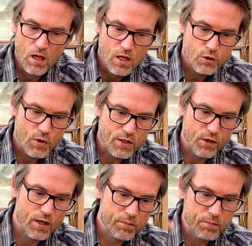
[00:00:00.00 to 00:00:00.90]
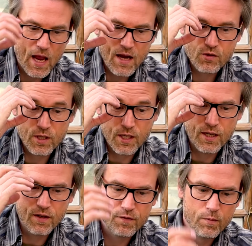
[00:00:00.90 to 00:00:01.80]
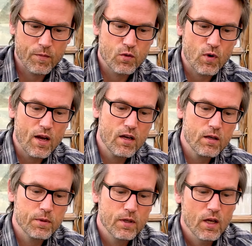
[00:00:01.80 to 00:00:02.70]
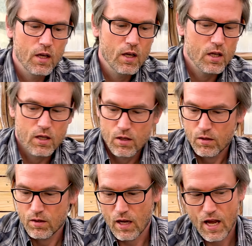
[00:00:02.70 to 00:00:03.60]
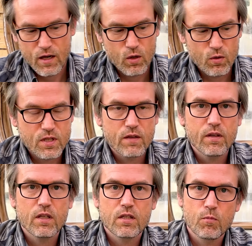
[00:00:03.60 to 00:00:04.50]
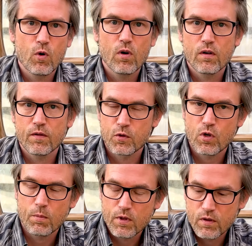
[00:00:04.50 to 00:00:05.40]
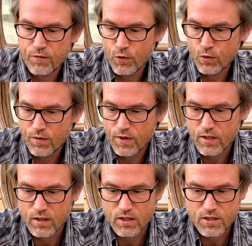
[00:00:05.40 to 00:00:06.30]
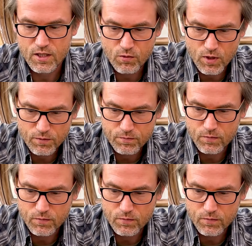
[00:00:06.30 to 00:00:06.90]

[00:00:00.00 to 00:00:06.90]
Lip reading: So as you can actually hear from the dry hop, Idaho 7 is more of a tropical fruit than Citra.